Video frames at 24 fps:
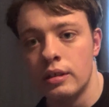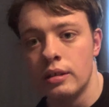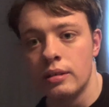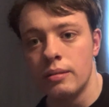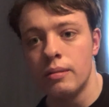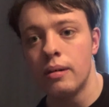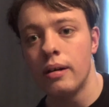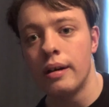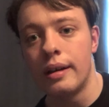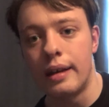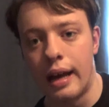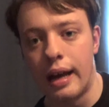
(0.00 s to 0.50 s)

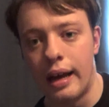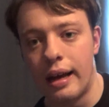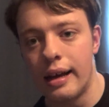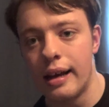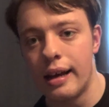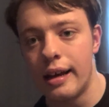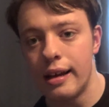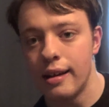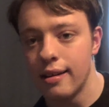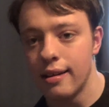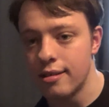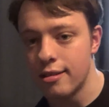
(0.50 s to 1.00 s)
But yeah,
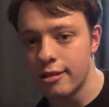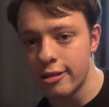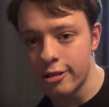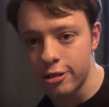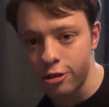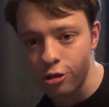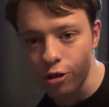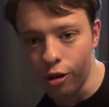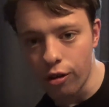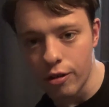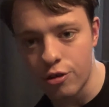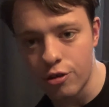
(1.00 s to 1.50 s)
it is
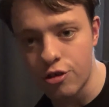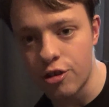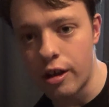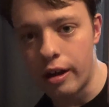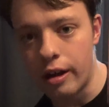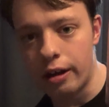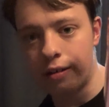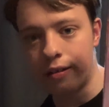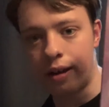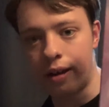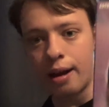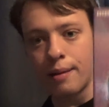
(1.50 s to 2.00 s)
such
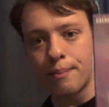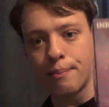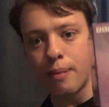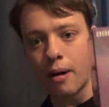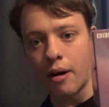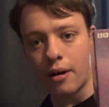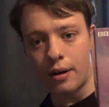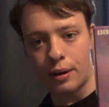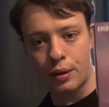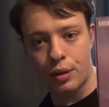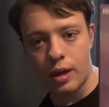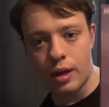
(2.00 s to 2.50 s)
a great
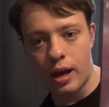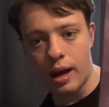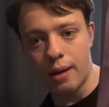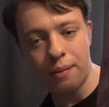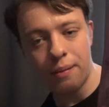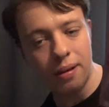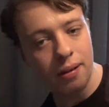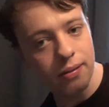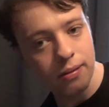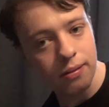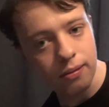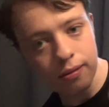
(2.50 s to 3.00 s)
box set. I
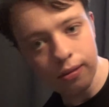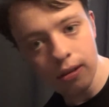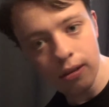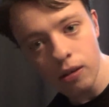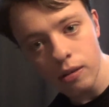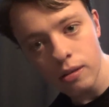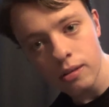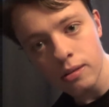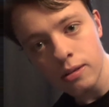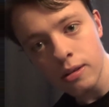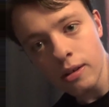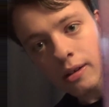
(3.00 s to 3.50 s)
mean,
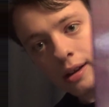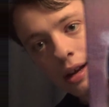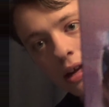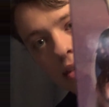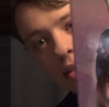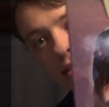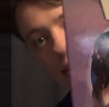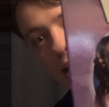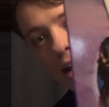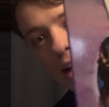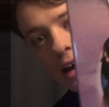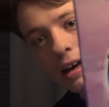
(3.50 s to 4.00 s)
look
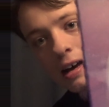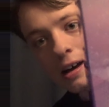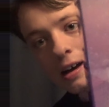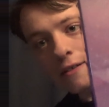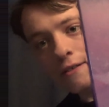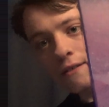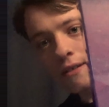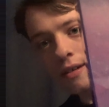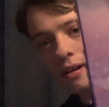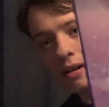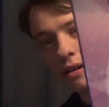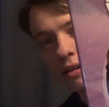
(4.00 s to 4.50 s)
at that
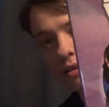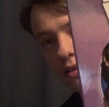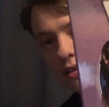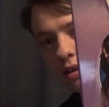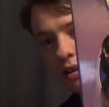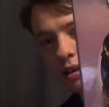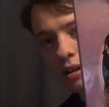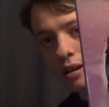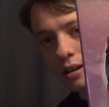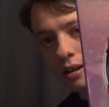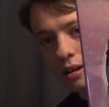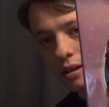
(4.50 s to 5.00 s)
artwork.